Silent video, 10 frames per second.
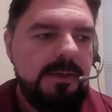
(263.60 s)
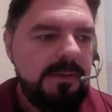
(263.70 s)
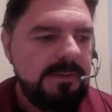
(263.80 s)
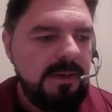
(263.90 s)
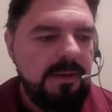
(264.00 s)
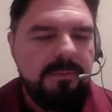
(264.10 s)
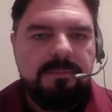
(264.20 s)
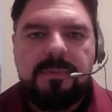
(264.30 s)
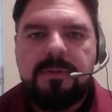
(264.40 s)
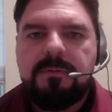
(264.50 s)

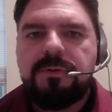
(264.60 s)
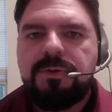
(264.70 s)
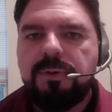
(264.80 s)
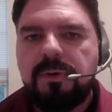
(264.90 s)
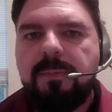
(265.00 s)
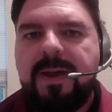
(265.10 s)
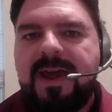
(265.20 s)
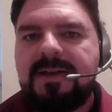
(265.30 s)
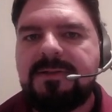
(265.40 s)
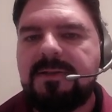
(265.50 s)
some shorter
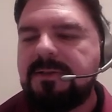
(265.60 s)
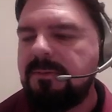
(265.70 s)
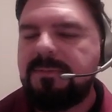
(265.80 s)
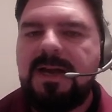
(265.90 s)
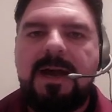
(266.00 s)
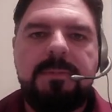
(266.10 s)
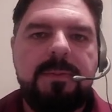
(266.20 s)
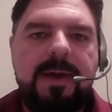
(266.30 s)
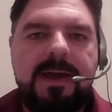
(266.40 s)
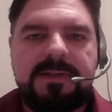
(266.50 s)
passes, some timing
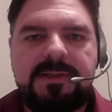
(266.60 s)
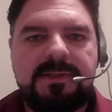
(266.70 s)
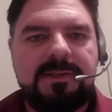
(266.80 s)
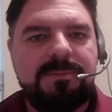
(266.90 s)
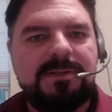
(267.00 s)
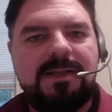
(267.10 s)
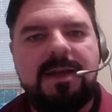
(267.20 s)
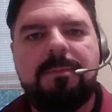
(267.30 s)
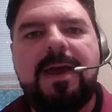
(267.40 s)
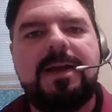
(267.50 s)
passes, some
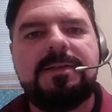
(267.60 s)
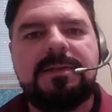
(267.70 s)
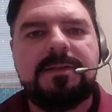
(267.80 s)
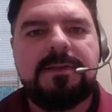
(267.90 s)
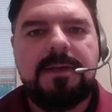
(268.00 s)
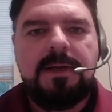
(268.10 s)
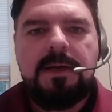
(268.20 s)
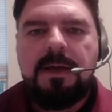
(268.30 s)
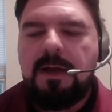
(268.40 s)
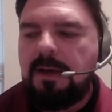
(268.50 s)
slant passes.
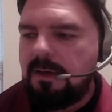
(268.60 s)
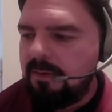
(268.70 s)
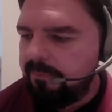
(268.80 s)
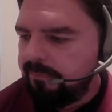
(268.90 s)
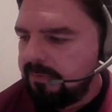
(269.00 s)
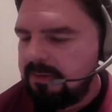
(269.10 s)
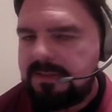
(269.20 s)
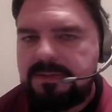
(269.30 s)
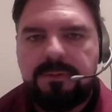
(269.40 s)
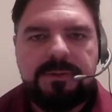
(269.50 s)

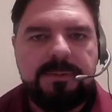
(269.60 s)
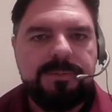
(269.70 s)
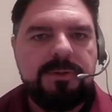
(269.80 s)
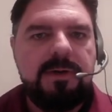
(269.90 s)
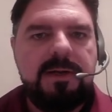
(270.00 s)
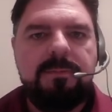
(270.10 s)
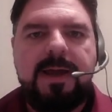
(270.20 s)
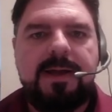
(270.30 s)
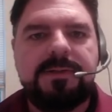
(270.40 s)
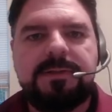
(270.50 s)
Let's do some screen
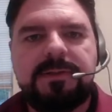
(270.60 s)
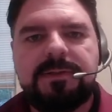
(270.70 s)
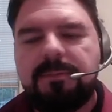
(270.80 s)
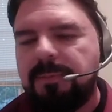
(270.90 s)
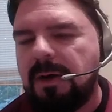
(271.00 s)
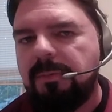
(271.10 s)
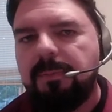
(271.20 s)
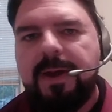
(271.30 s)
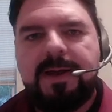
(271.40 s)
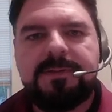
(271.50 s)
passes, some bubble
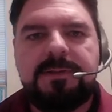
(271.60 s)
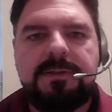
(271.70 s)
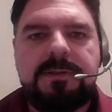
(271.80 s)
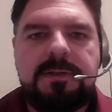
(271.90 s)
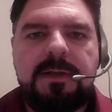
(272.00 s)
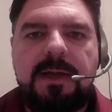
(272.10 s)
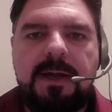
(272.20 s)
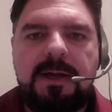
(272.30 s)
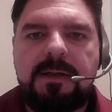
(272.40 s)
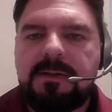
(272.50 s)
passes.
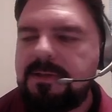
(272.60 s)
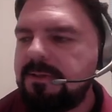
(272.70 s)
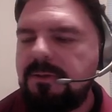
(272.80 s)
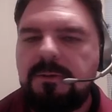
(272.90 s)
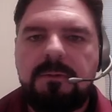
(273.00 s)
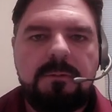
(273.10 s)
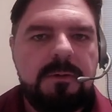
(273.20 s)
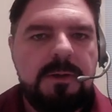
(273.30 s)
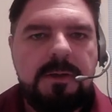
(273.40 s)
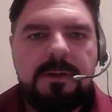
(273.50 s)
Let's do
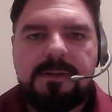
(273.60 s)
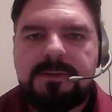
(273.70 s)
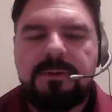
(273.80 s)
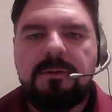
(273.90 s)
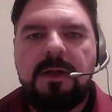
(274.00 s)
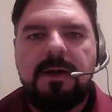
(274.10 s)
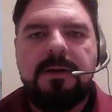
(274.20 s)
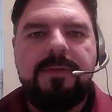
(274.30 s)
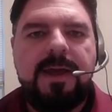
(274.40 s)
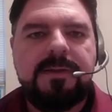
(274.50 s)
a lot
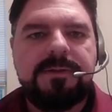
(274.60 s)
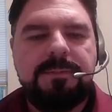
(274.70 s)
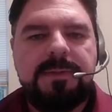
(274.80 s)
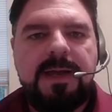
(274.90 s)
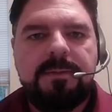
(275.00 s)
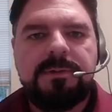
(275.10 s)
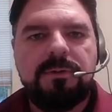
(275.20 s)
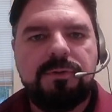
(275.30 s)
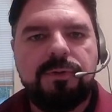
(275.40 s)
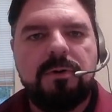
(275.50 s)
of that. Sometimes
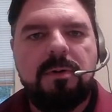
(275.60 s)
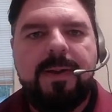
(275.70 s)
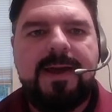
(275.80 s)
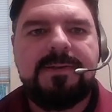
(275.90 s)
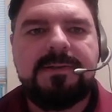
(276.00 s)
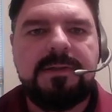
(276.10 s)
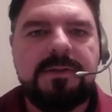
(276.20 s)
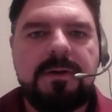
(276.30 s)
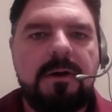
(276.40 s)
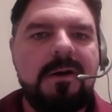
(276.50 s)
those shorter
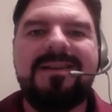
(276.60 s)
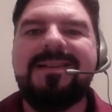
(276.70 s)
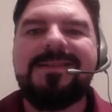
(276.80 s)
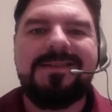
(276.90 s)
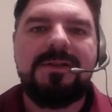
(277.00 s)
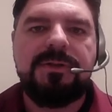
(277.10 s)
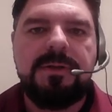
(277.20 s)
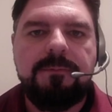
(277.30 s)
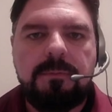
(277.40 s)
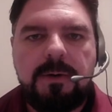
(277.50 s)
passes are an extension
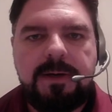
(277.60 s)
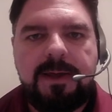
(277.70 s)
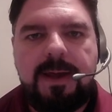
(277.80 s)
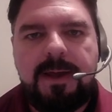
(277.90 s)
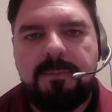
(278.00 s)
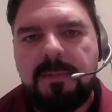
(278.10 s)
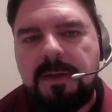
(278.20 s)
of the running game.